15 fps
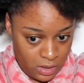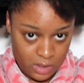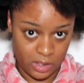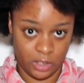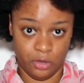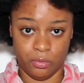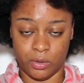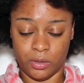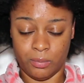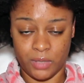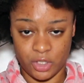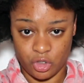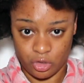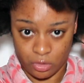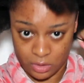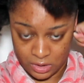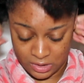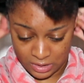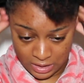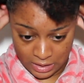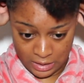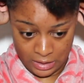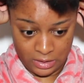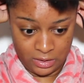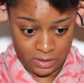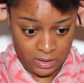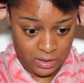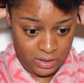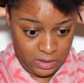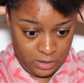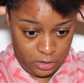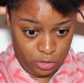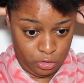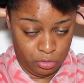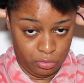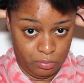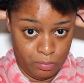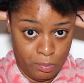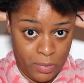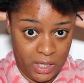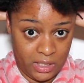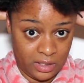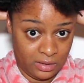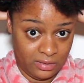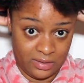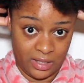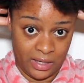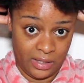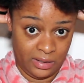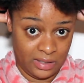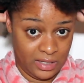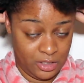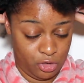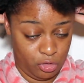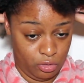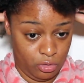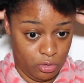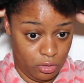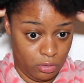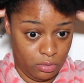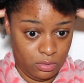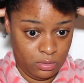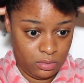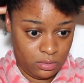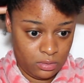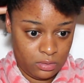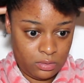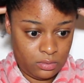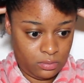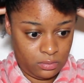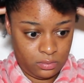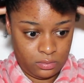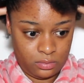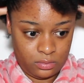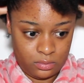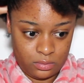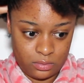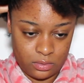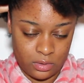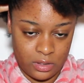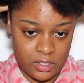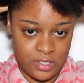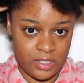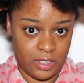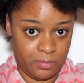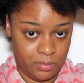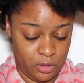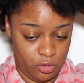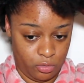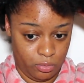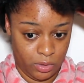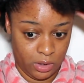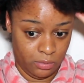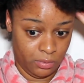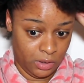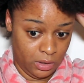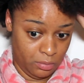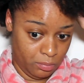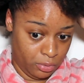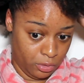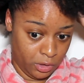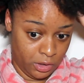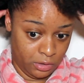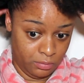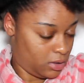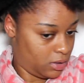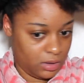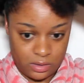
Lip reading: And you want to make sure it's like, you make it tight as you go. This step is really, really important.